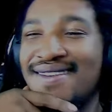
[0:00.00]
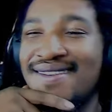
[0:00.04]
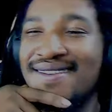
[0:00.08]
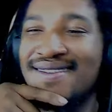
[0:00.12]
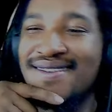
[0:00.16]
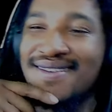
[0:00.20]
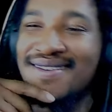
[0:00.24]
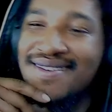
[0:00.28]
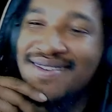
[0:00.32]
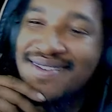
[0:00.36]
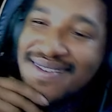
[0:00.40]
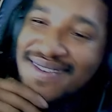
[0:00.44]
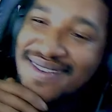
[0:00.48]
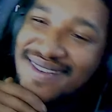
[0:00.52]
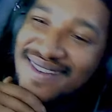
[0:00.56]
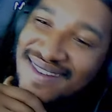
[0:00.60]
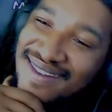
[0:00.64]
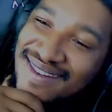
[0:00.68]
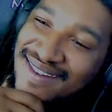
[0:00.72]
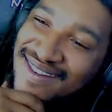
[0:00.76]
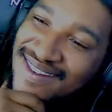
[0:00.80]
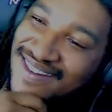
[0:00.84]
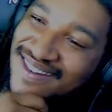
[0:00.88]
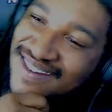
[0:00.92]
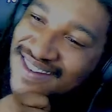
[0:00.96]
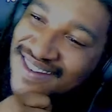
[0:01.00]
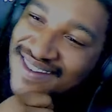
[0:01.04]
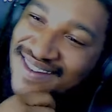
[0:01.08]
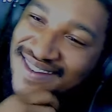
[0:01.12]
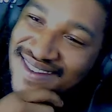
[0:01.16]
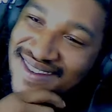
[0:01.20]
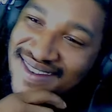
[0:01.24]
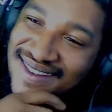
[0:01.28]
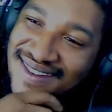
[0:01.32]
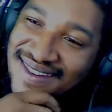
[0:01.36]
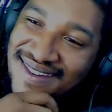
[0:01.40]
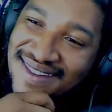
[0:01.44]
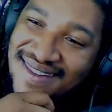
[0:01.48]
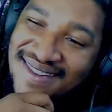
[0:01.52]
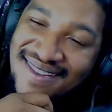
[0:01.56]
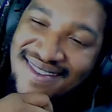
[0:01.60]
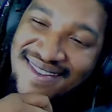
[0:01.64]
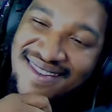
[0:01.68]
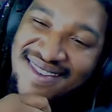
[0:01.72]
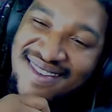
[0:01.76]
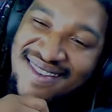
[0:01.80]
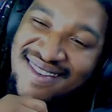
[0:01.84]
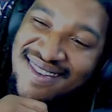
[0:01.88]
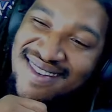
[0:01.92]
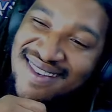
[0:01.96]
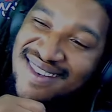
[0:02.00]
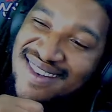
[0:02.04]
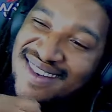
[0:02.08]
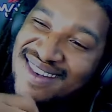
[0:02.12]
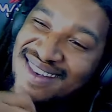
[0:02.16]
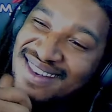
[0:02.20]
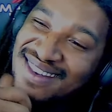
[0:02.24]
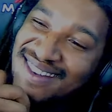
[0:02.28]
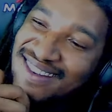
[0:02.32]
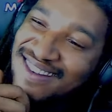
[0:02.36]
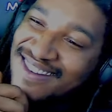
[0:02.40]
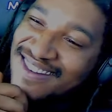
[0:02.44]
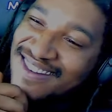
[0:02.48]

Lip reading: That's right, C. Go home, go ahead.